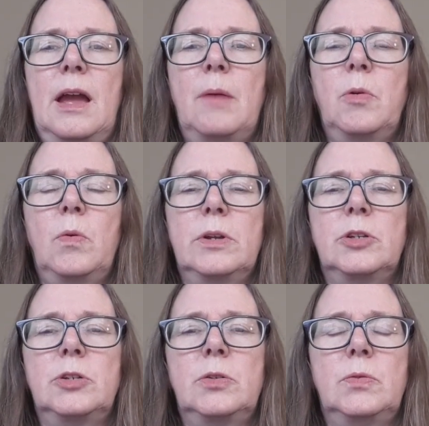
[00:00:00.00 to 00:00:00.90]
I'm going
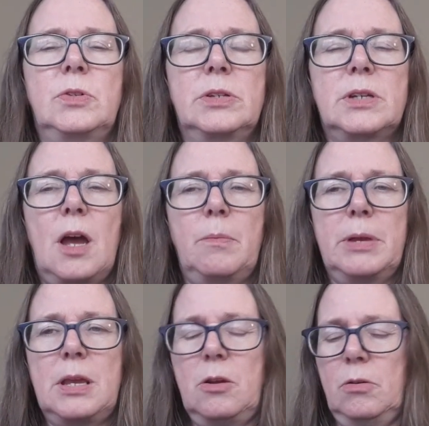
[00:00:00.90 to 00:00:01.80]
to stop
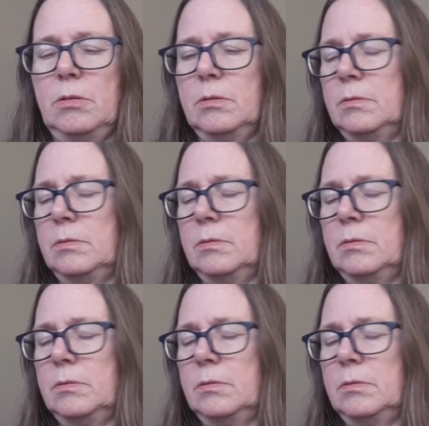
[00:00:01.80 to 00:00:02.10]
here